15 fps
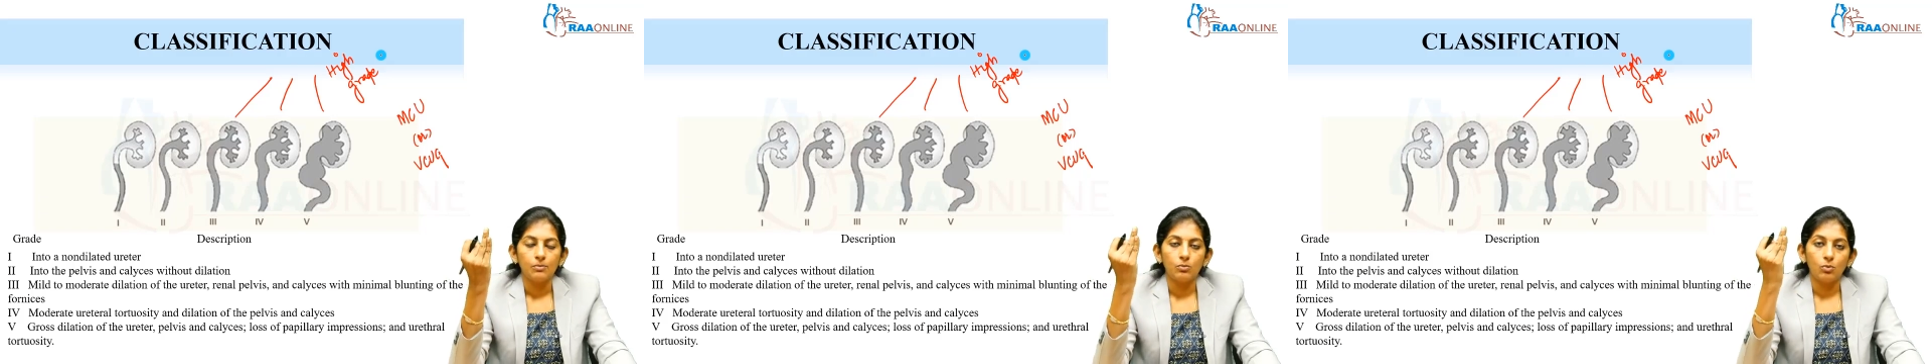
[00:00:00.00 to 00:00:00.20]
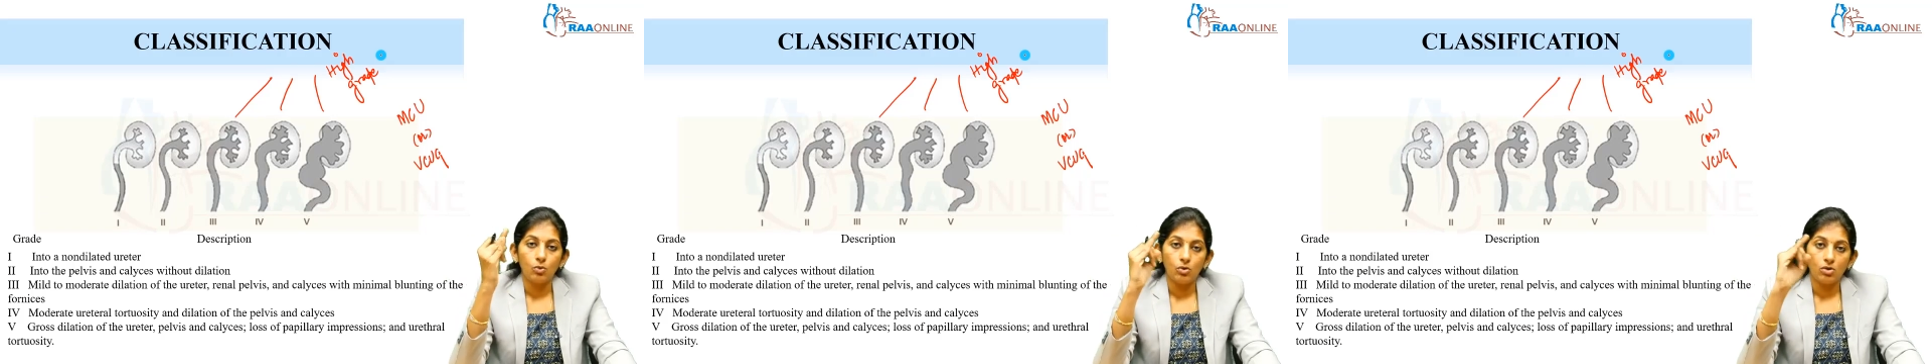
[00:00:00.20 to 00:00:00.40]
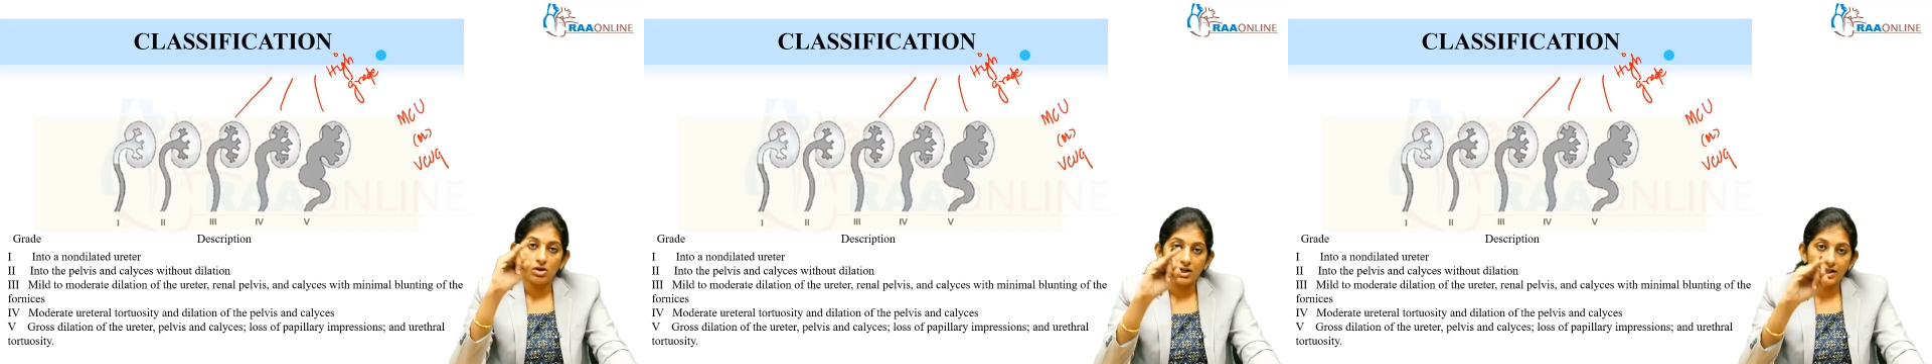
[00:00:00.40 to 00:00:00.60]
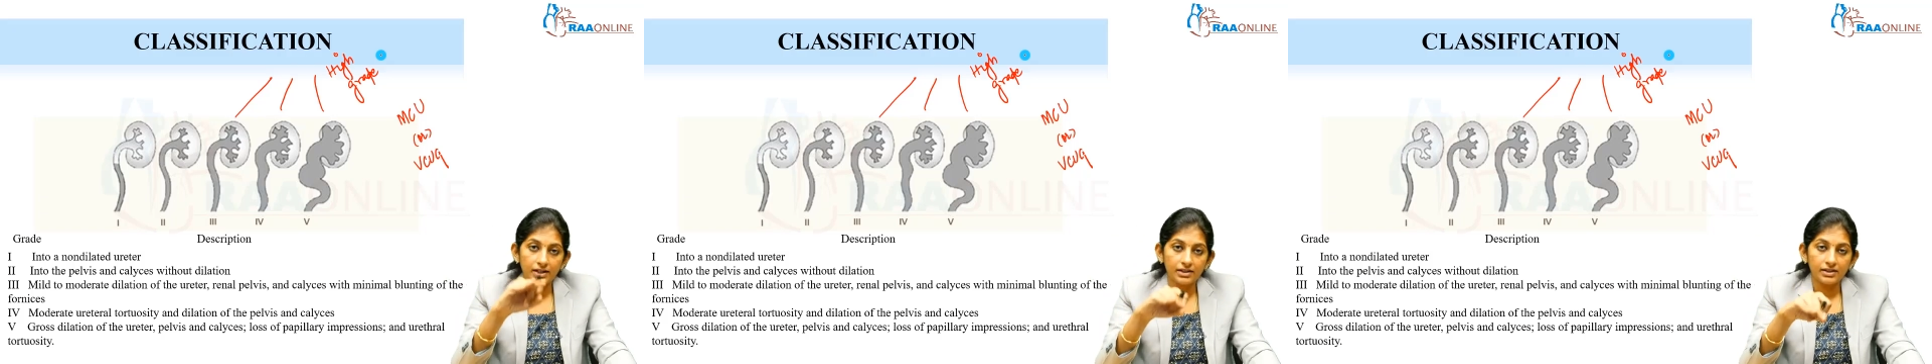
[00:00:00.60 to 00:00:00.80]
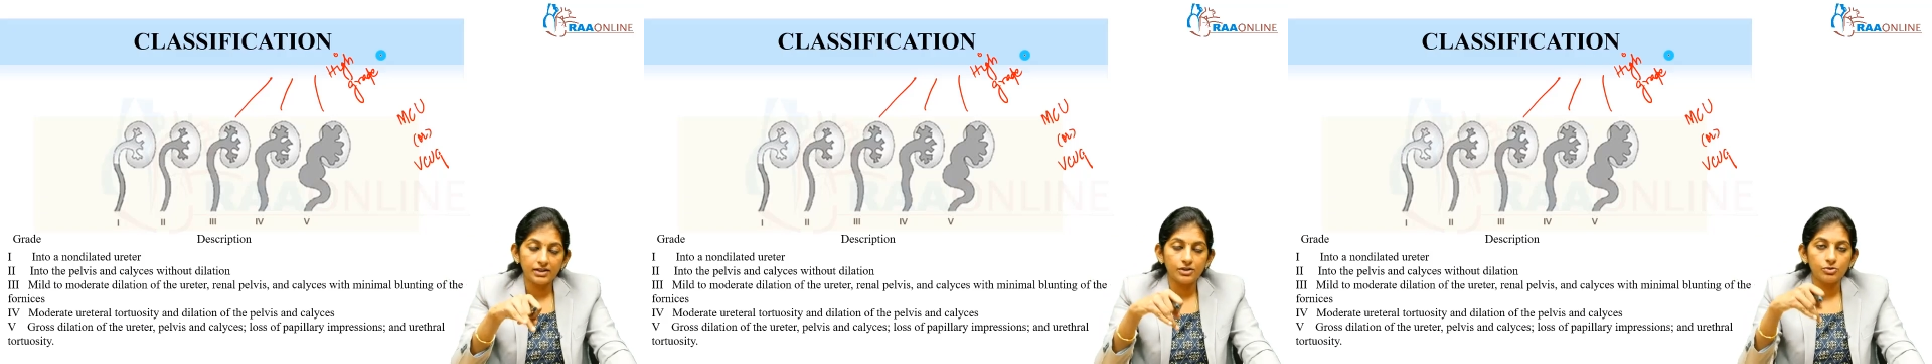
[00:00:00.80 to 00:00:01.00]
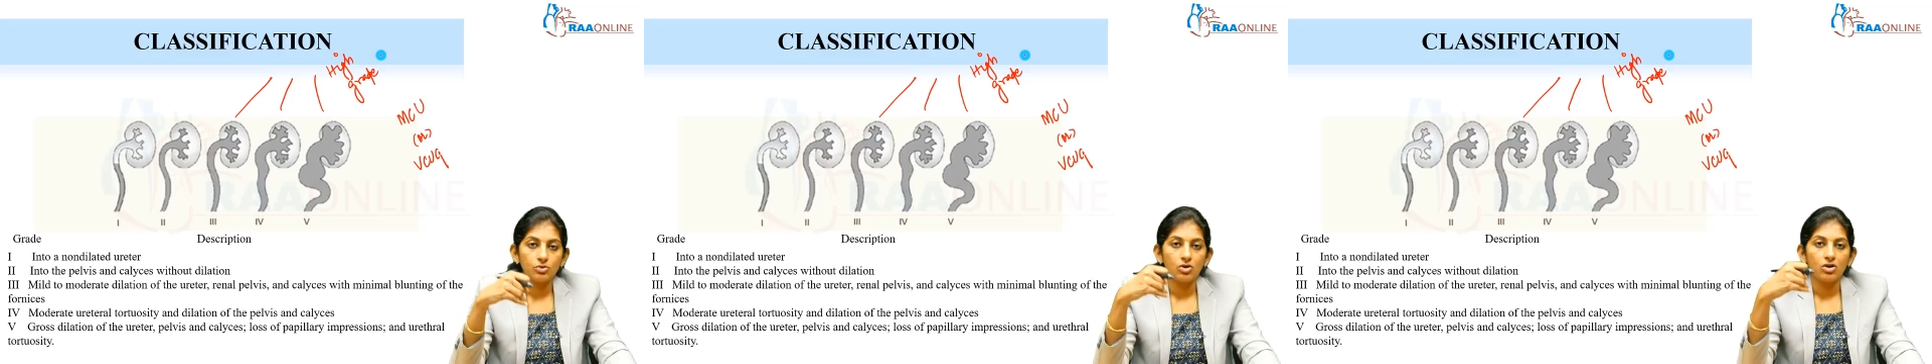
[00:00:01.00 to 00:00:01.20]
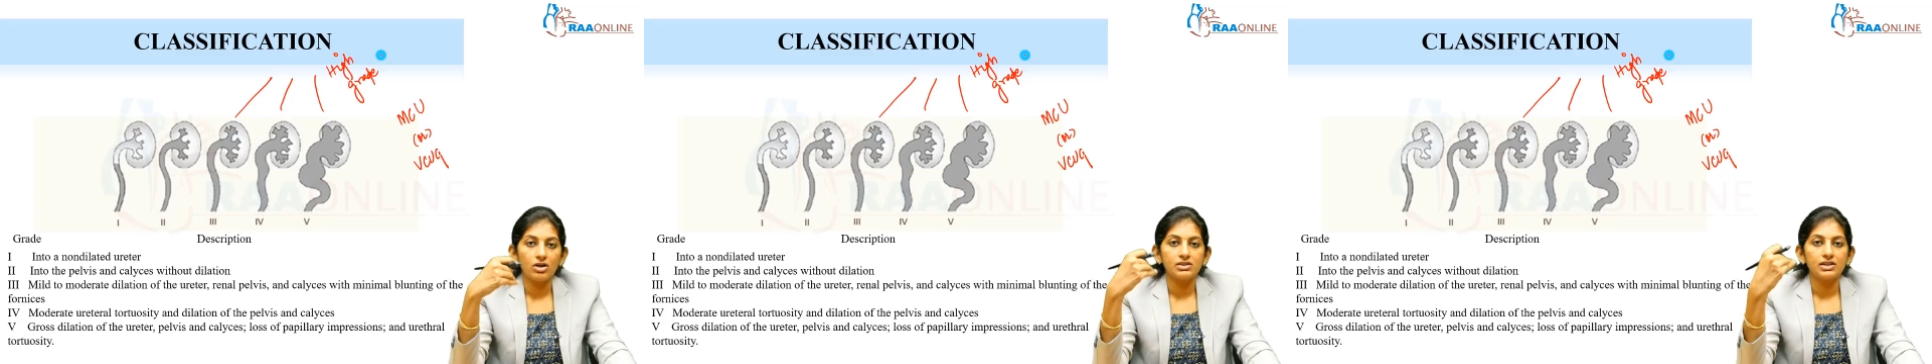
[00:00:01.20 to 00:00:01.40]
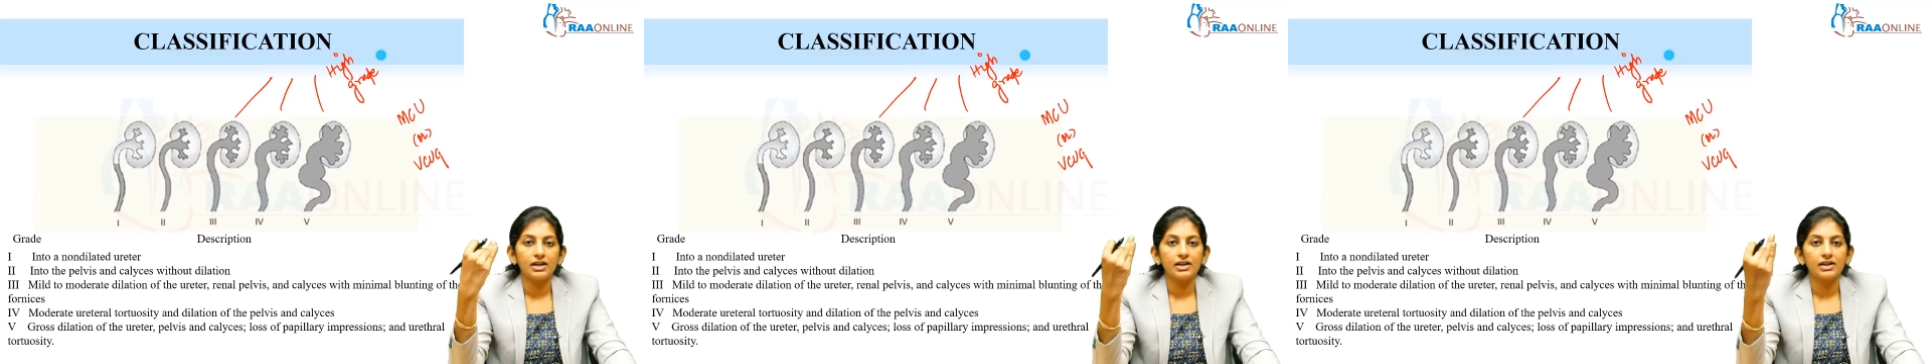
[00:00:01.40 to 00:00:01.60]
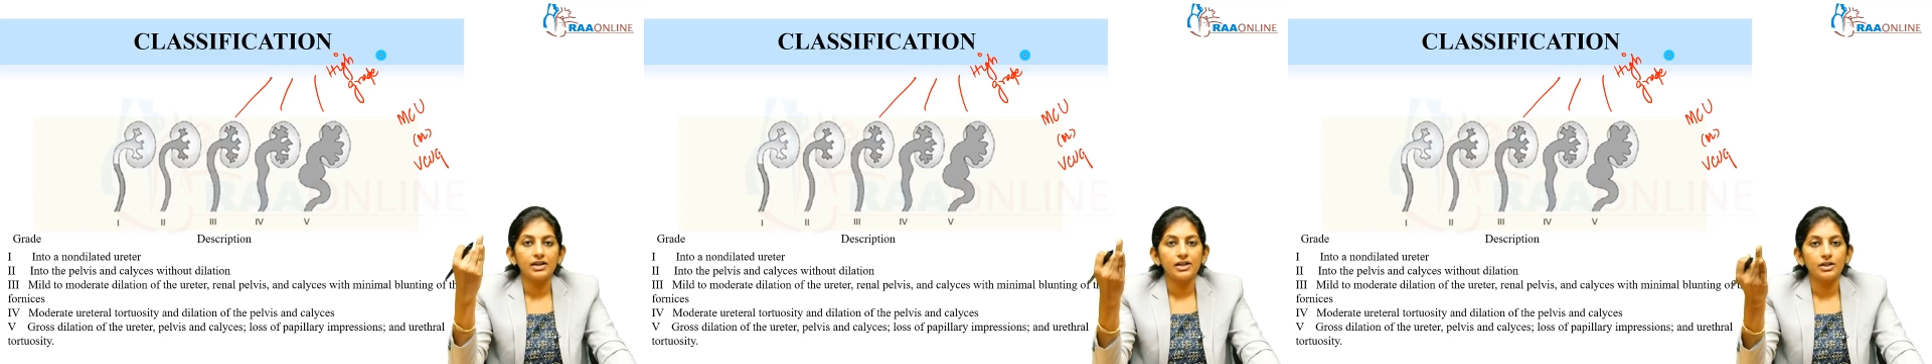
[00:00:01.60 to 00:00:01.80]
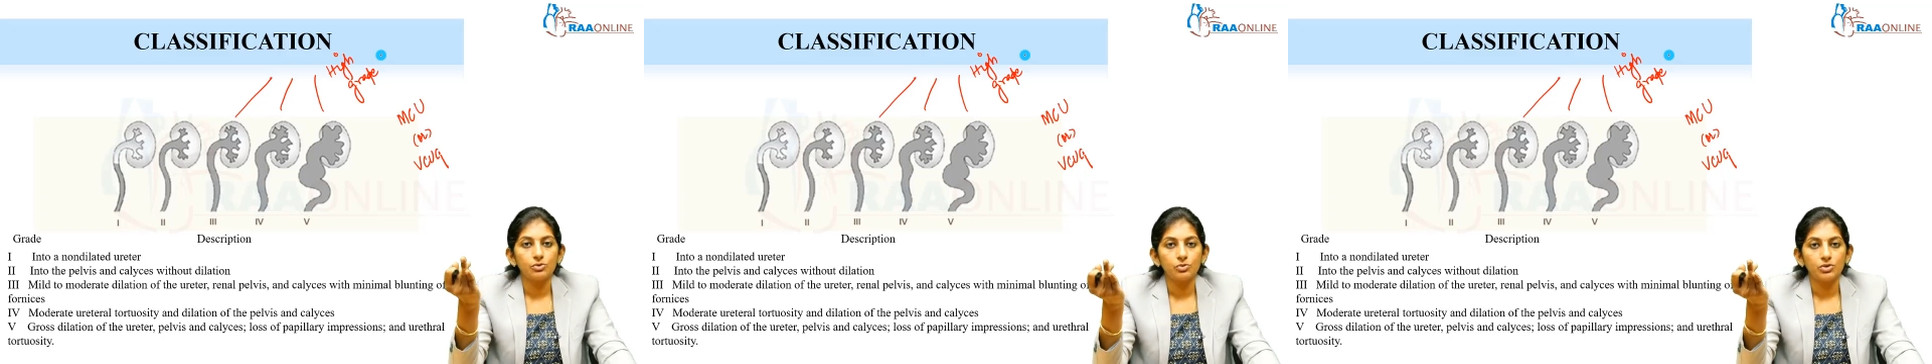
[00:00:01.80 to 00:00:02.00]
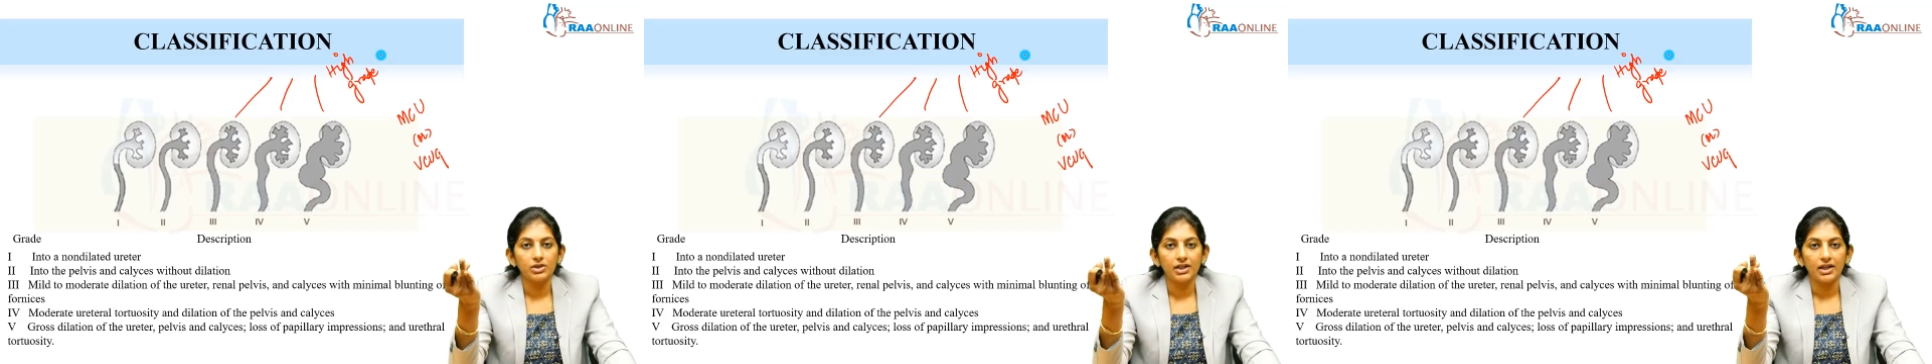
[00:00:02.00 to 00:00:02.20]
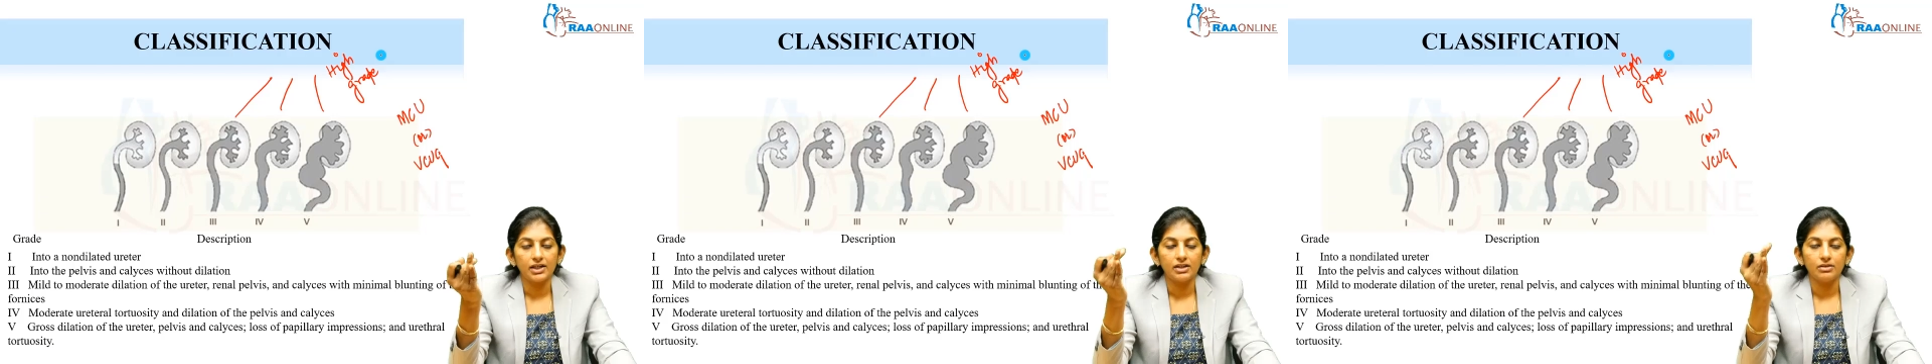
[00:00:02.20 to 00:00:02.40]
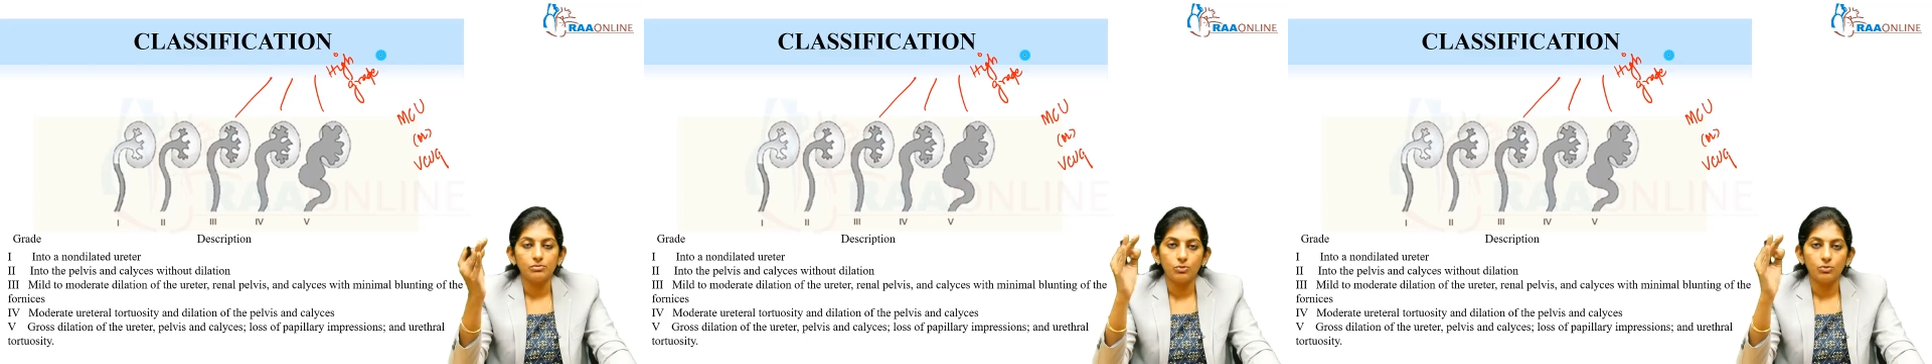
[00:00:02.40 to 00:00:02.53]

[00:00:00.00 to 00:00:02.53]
more likely to cause recurrent U T I,